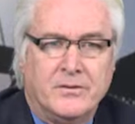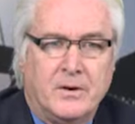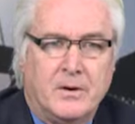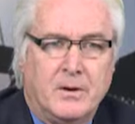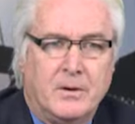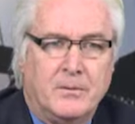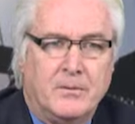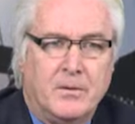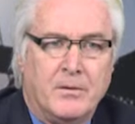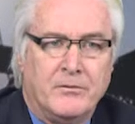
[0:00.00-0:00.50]

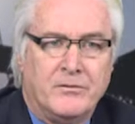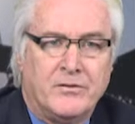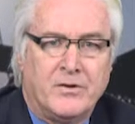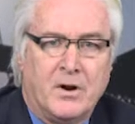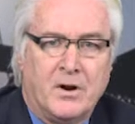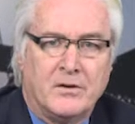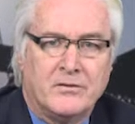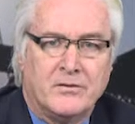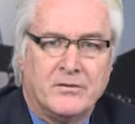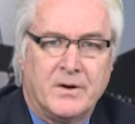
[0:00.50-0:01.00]
of
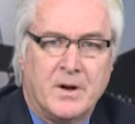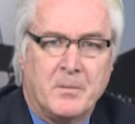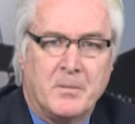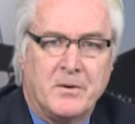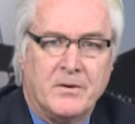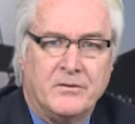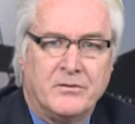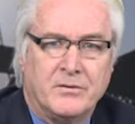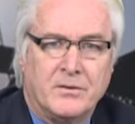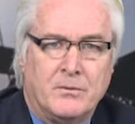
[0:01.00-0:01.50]
stocks of
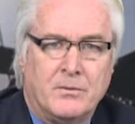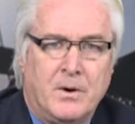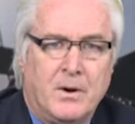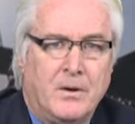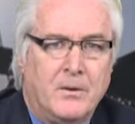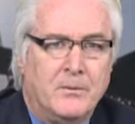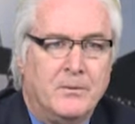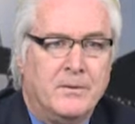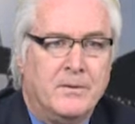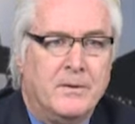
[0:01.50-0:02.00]
companies
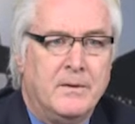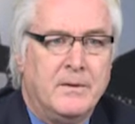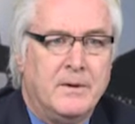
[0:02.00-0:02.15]
around